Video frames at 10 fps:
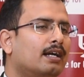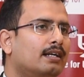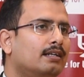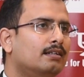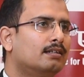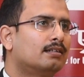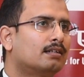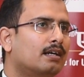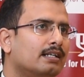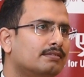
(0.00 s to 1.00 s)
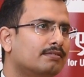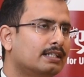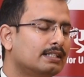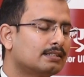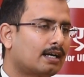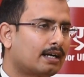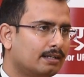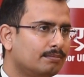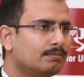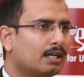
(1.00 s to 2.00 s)
And as far as I
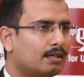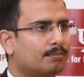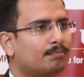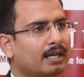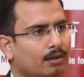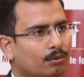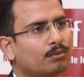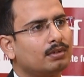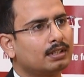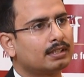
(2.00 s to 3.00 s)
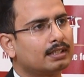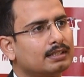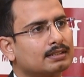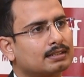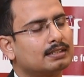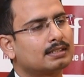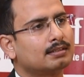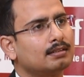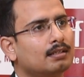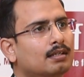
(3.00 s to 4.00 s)
am my own career is
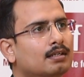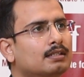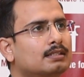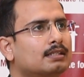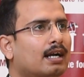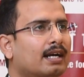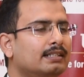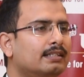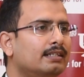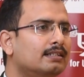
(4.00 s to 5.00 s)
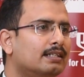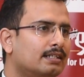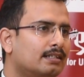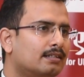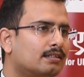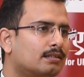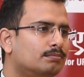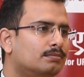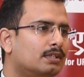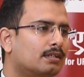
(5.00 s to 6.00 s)
concerned, sir, I think
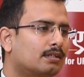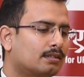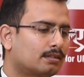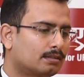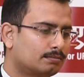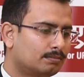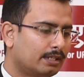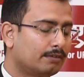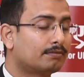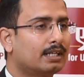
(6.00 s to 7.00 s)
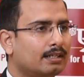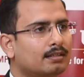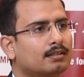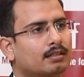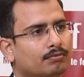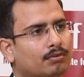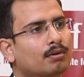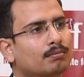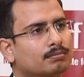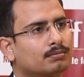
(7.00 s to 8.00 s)
that if that
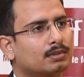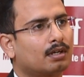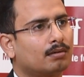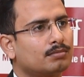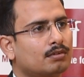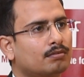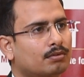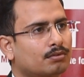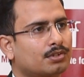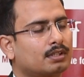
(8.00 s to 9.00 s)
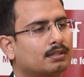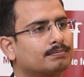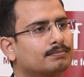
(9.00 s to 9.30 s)
reform comes to fruition,